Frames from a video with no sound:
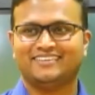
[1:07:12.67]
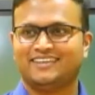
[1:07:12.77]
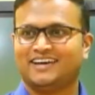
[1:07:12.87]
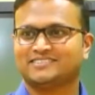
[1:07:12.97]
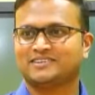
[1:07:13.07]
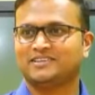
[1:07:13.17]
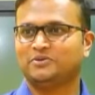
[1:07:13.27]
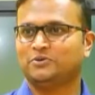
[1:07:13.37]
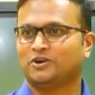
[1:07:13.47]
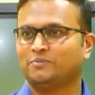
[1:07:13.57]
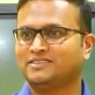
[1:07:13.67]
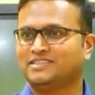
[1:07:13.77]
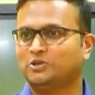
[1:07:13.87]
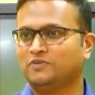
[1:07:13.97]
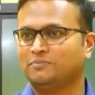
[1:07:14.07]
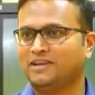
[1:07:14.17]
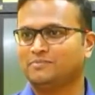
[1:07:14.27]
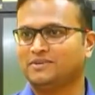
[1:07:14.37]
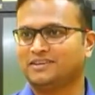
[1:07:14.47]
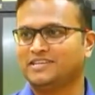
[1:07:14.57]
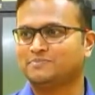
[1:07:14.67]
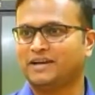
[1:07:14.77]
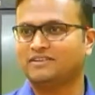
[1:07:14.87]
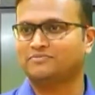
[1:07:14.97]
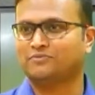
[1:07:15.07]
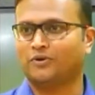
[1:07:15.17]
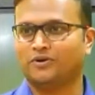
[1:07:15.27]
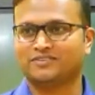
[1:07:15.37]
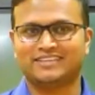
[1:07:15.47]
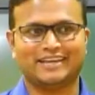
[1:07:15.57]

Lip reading: Then I asked that you told me that you will make me reach by 4.